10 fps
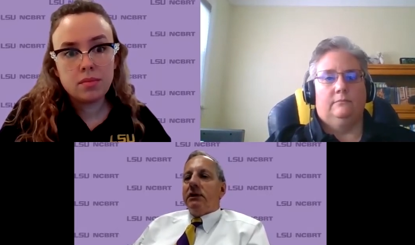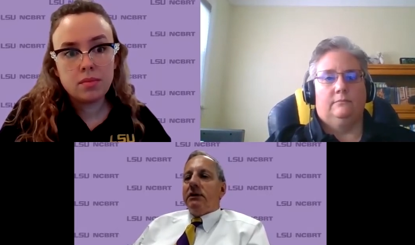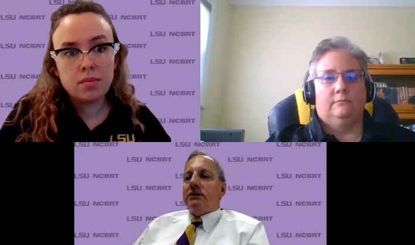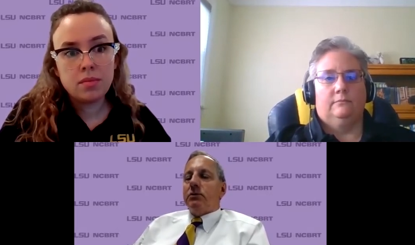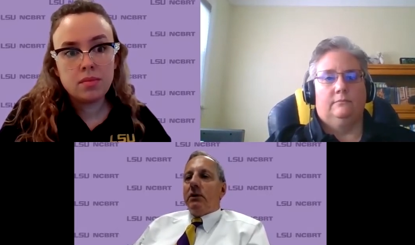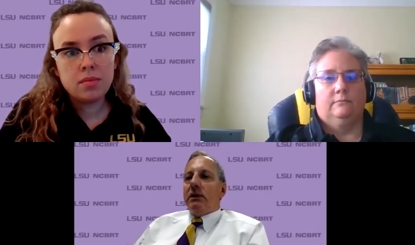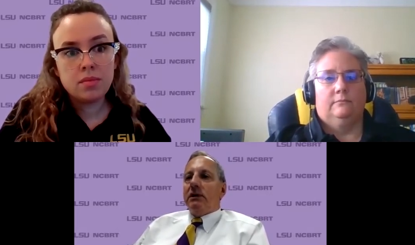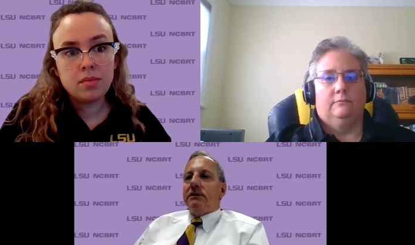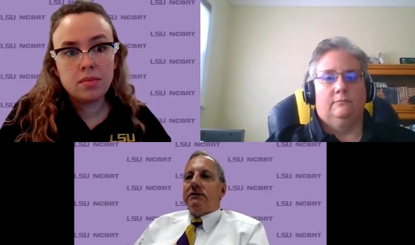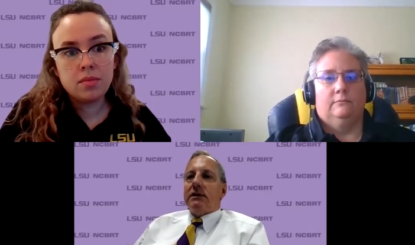Speaker 1: as well
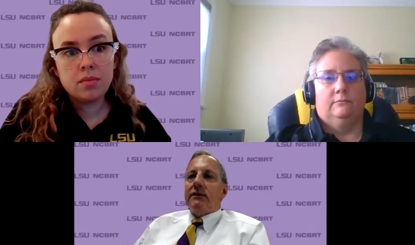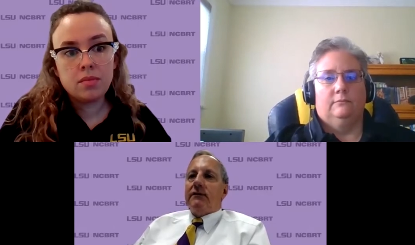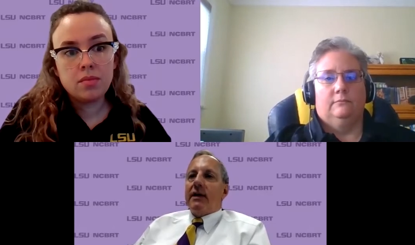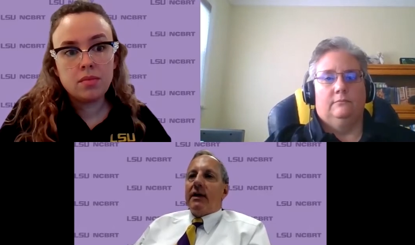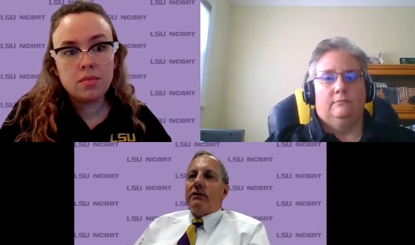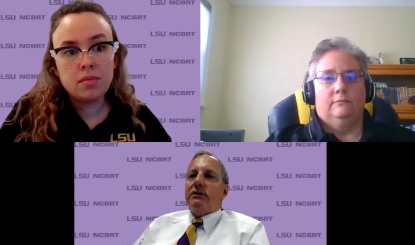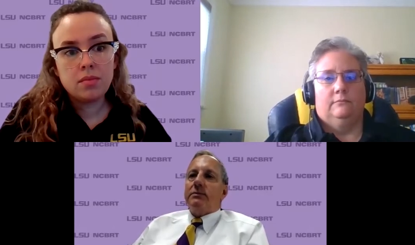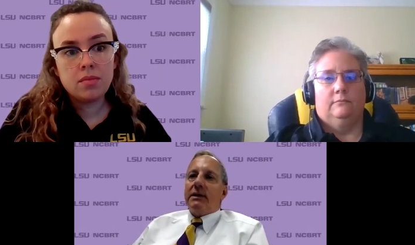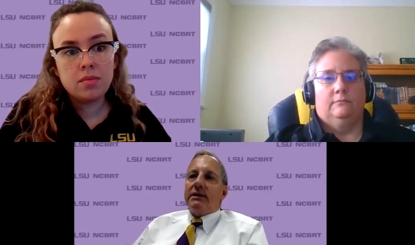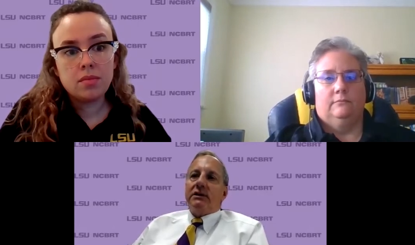as uh, virus
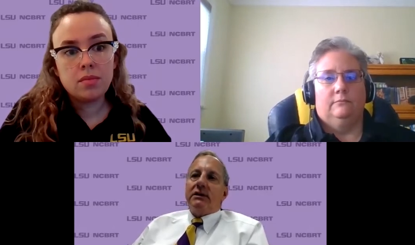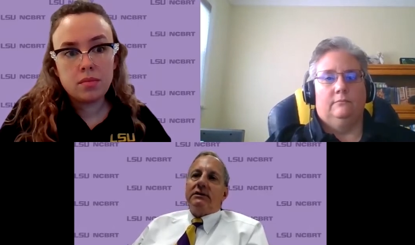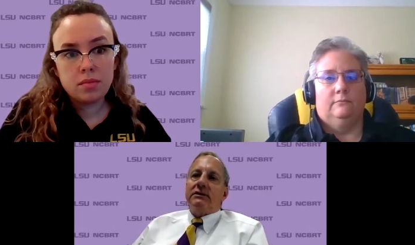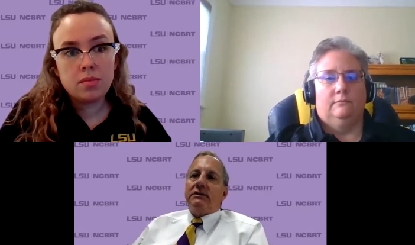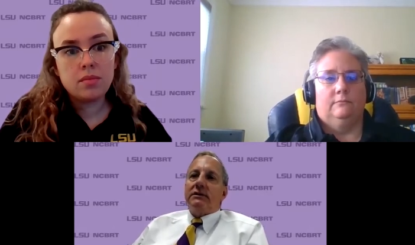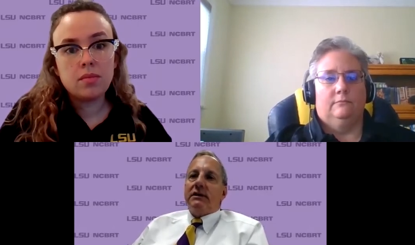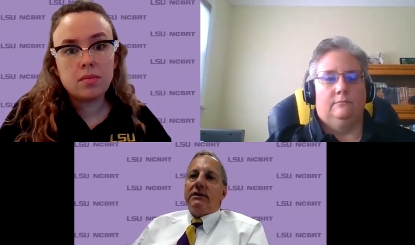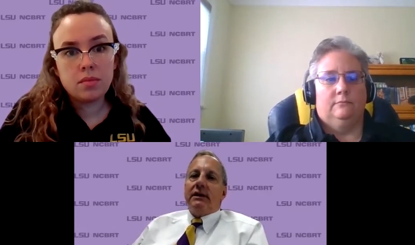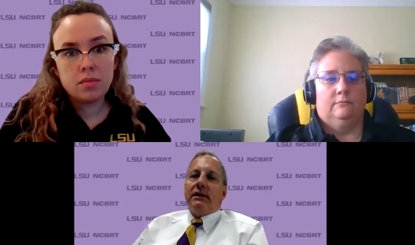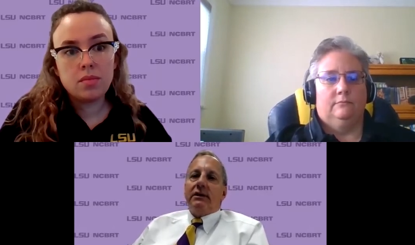specialists at the
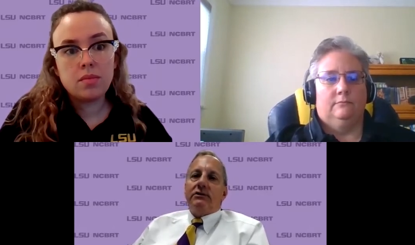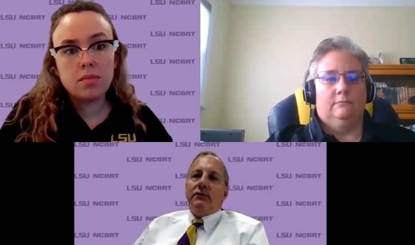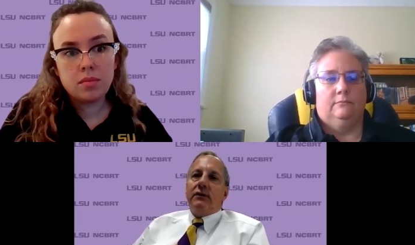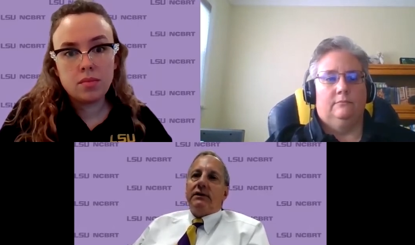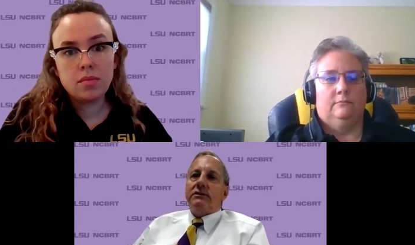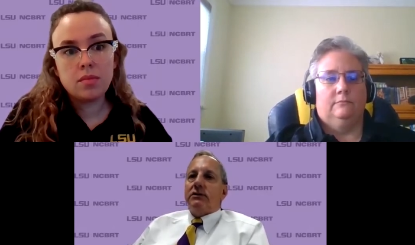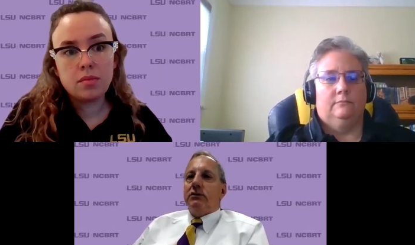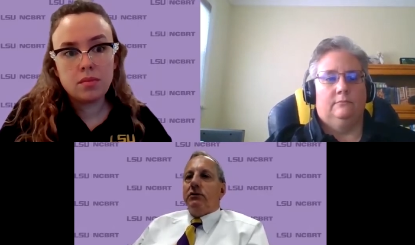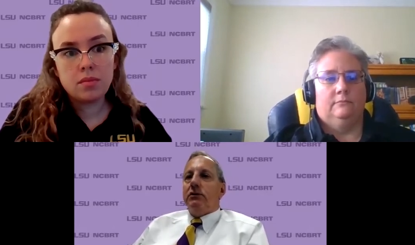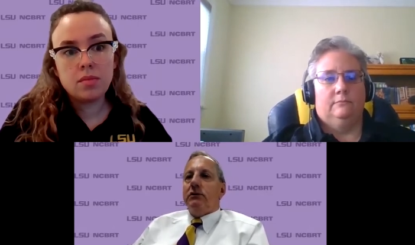LSU Vet
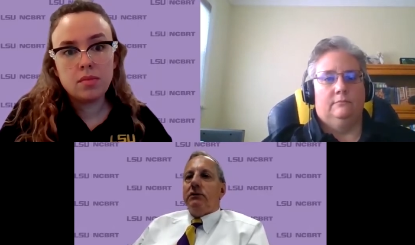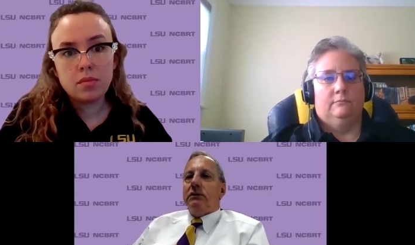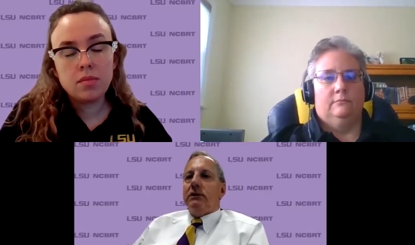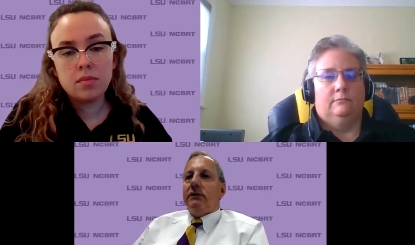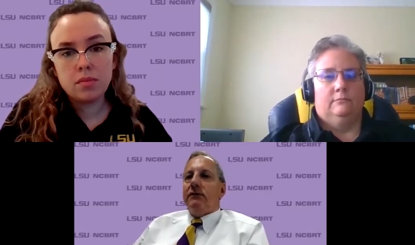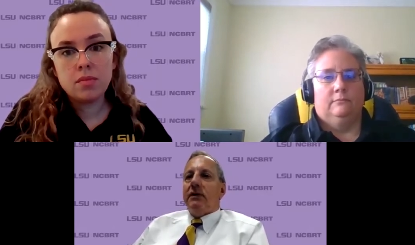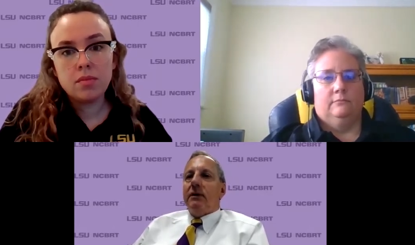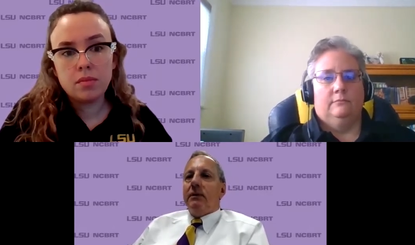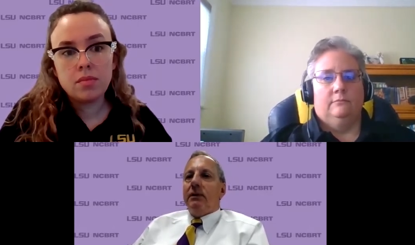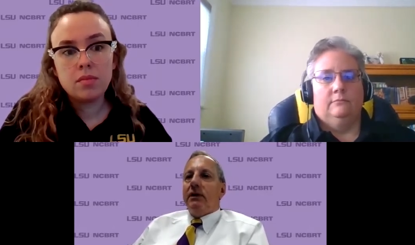School and
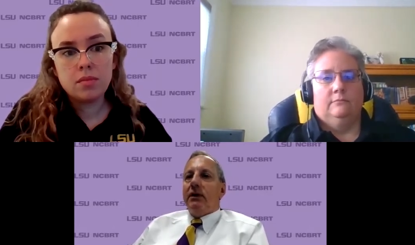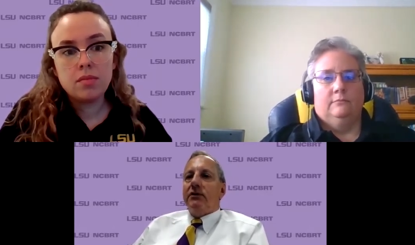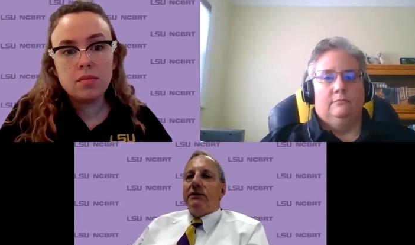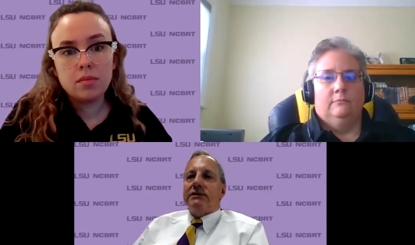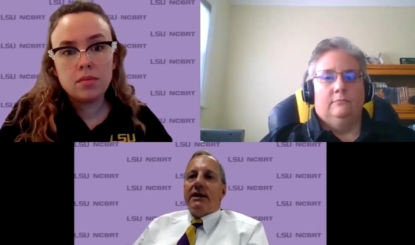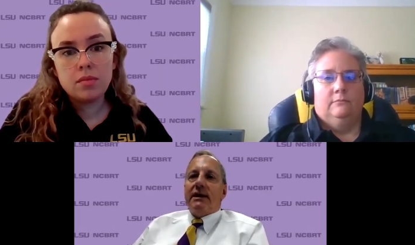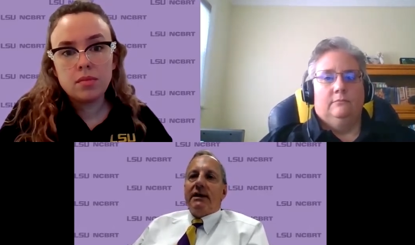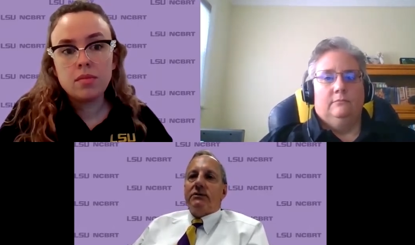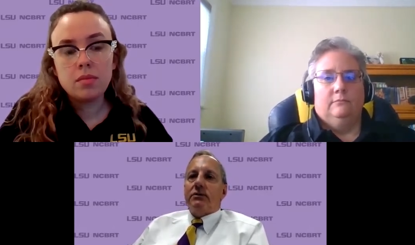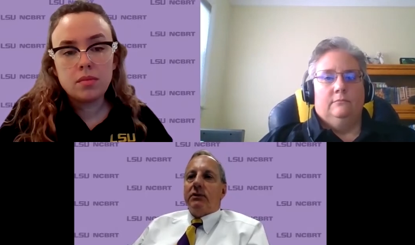Environmental Health and
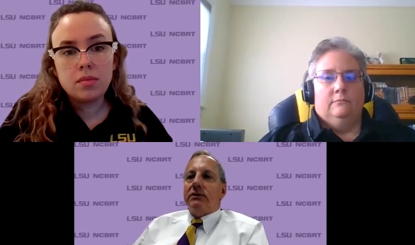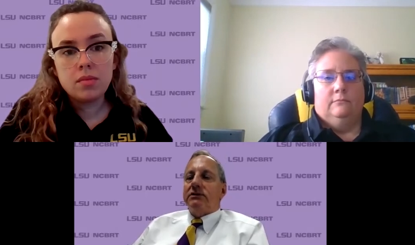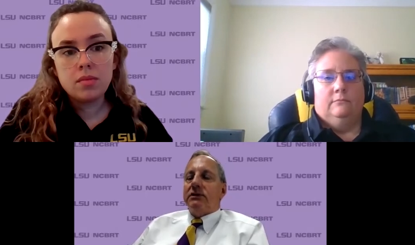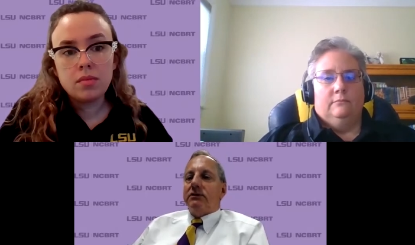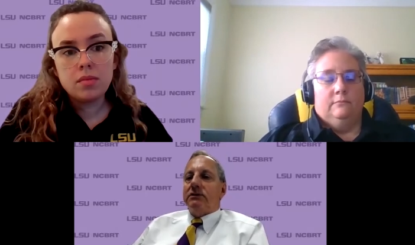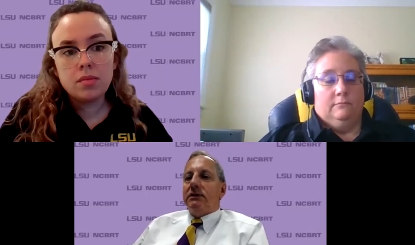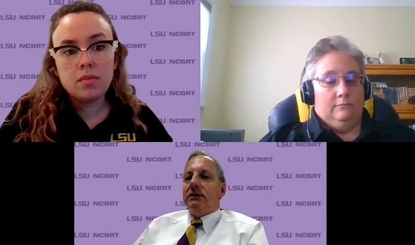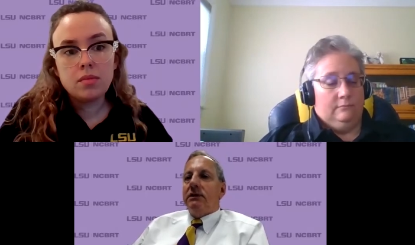Science, were consulted